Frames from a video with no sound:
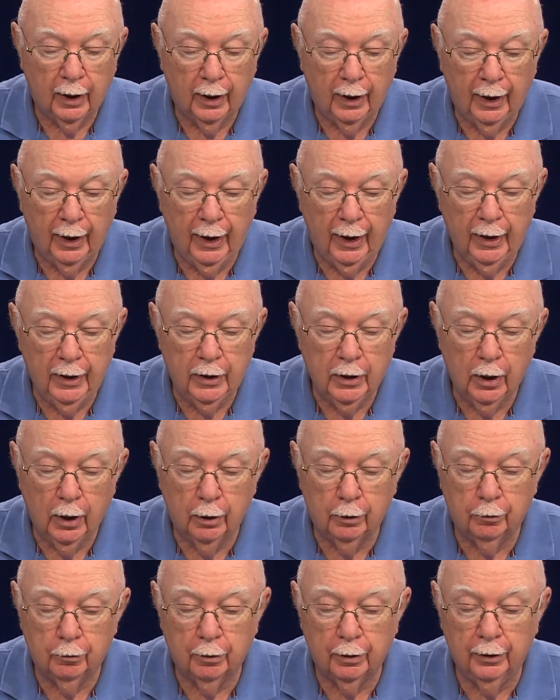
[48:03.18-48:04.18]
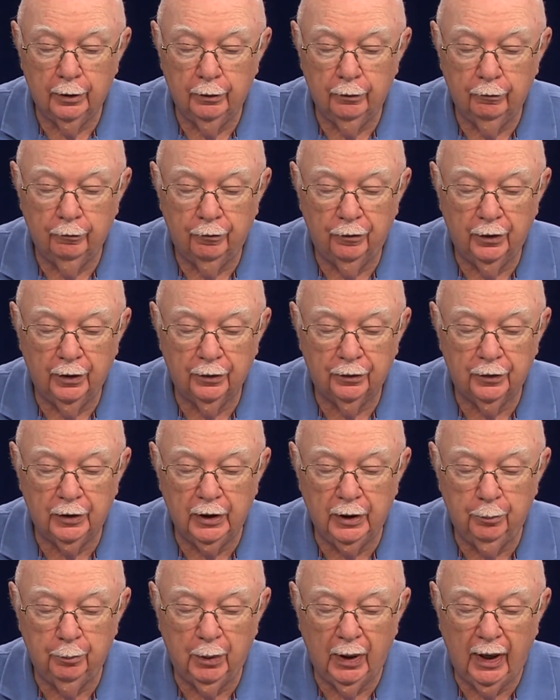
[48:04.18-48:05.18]
uh,
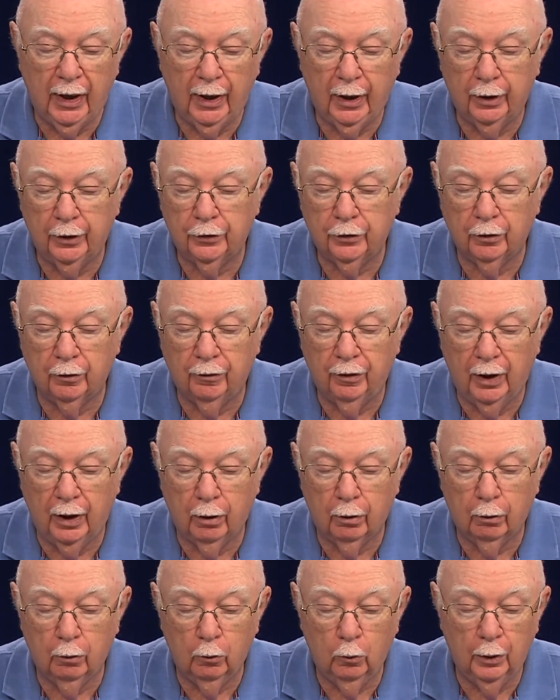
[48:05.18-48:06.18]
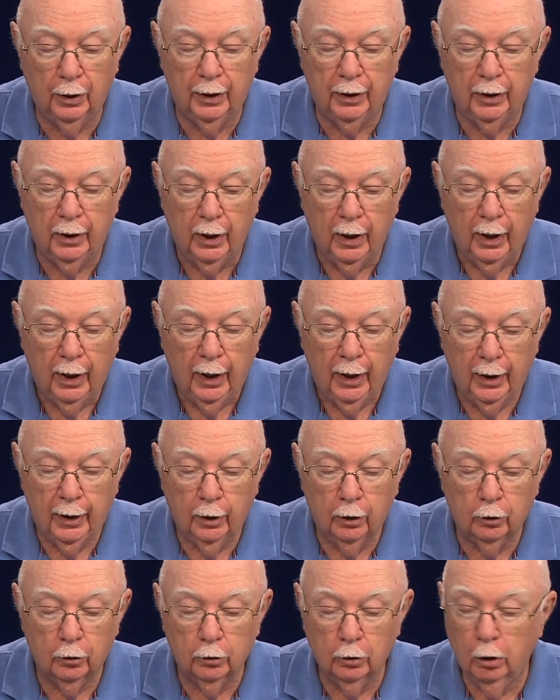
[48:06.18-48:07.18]
850 bags of heroin
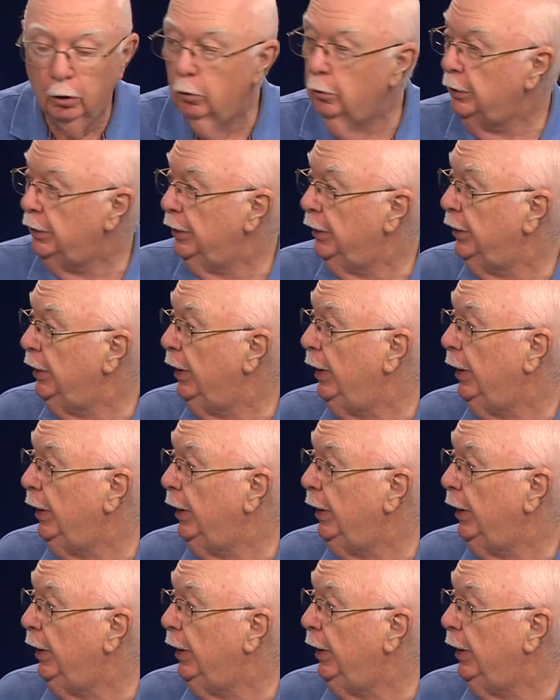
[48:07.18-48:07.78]
and a loaded